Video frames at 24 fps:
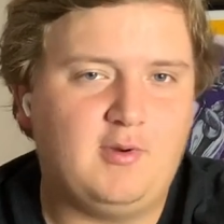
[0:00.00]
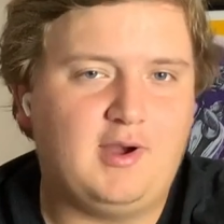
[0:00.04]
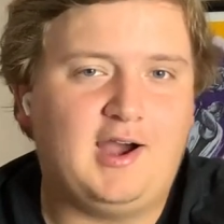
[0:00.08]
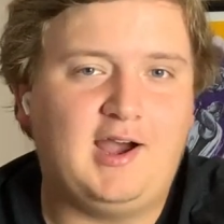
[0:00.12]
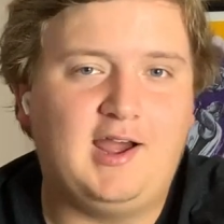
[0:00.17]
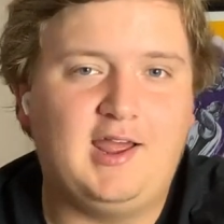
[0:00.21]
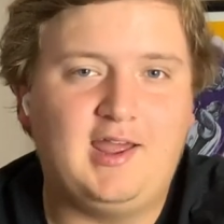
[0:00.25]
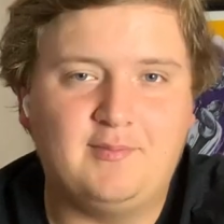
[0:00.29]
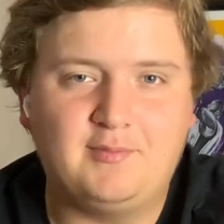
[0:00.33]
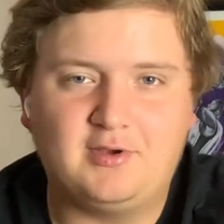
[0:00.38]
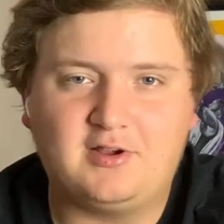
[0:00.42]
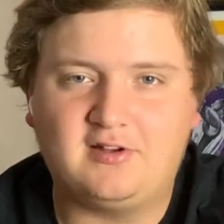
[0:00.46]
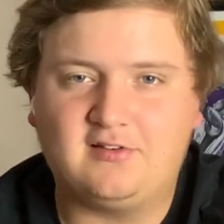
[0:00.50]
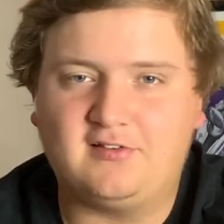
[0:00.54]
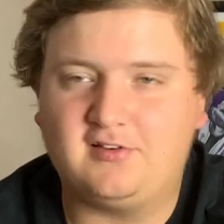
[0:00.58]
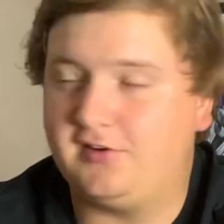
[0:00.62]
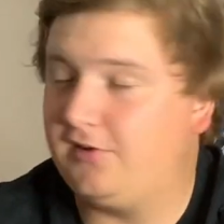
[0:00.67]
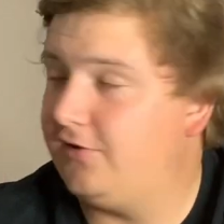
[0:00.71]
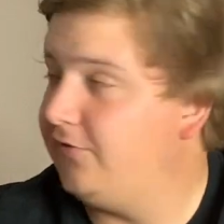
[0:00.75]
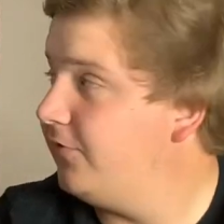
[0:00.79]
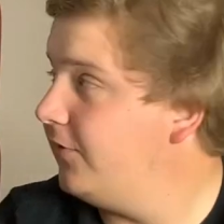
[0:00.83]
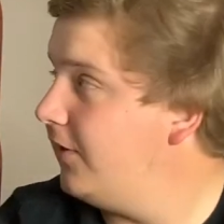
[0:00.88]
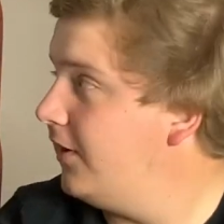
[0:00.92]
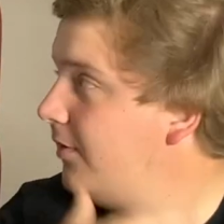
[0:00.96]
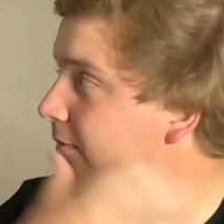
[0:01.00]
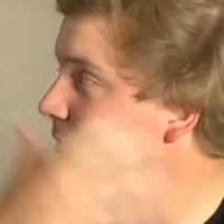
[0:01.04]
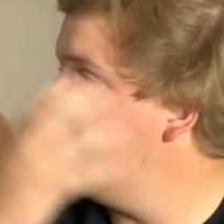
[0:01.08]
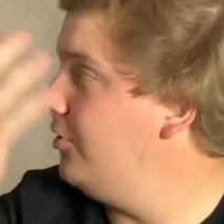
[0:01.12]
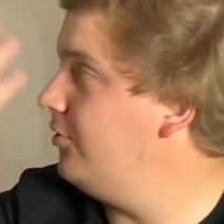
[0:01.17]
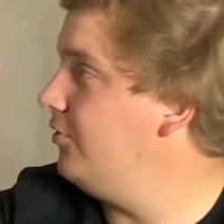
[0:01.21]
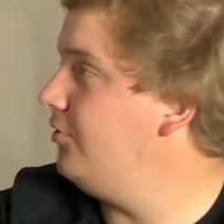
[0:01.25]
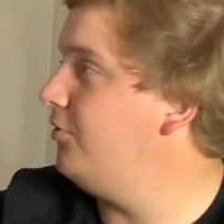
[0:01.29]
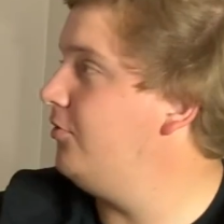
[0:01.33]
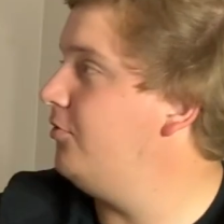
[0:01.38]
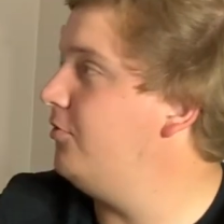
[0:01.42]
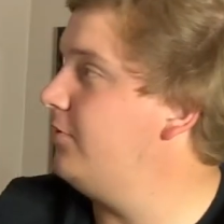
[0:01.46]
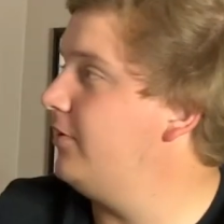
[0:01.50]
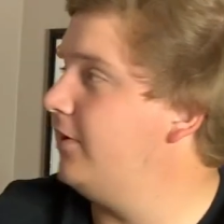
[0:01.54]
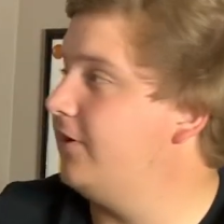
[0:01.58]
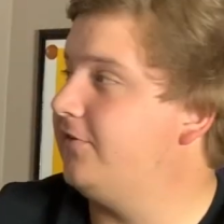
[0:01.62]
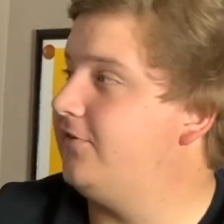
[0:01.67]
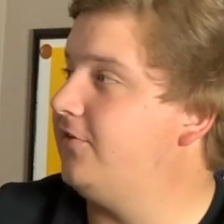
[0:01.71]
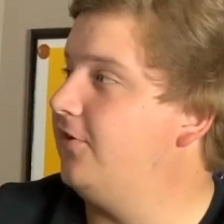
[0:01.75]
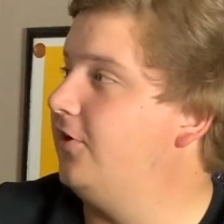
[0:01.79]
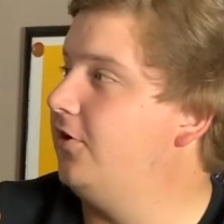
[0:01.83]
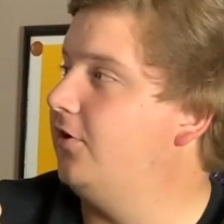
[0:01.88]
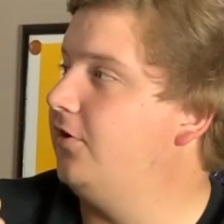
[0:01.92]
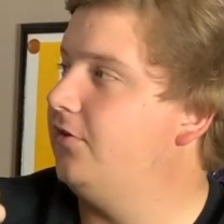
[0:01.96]
I am a Kentucky fan. I mean, you can kind of
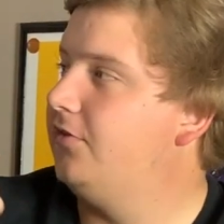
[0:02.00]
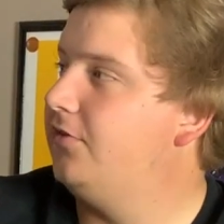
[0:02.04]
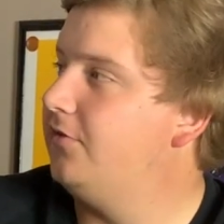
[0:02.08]
tell.